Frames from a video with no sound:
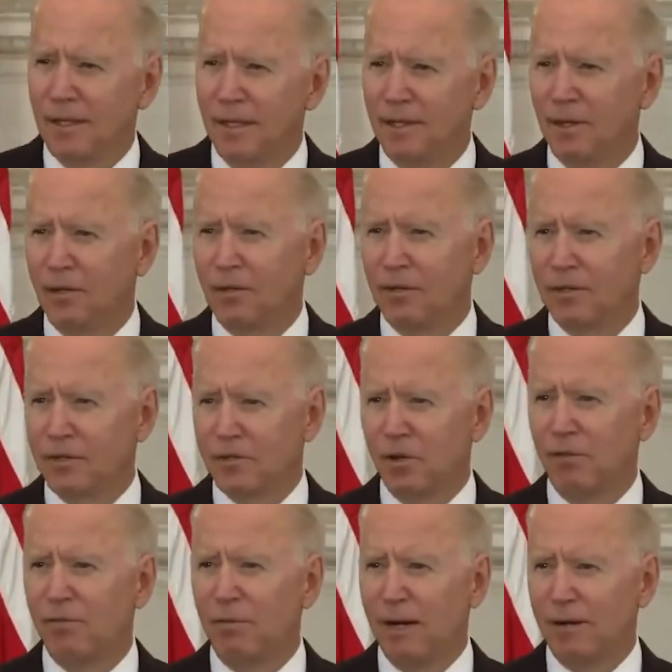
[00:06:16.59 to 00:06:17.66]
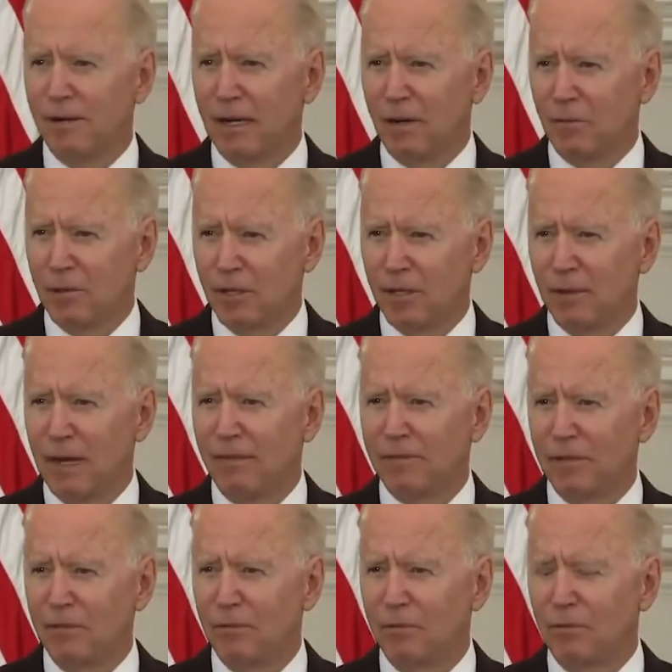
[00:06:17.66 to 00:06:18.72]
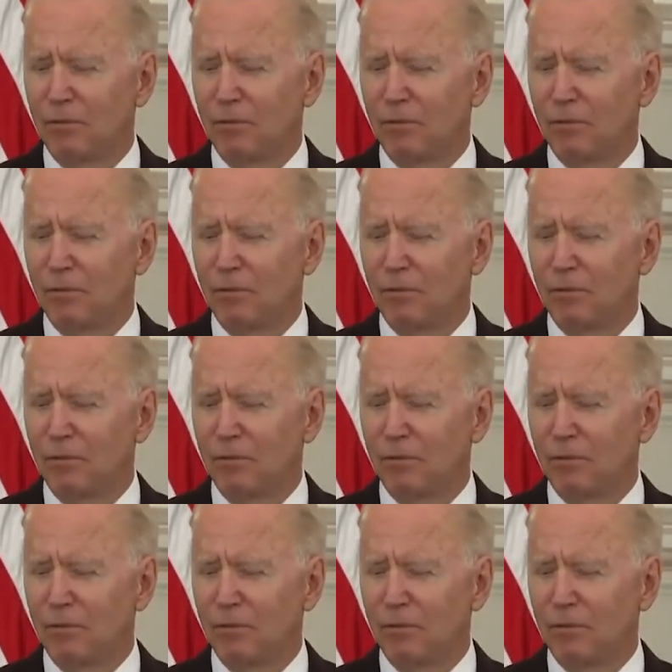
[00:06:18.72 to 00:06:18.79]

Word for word: and all the stuff about how we're going to have to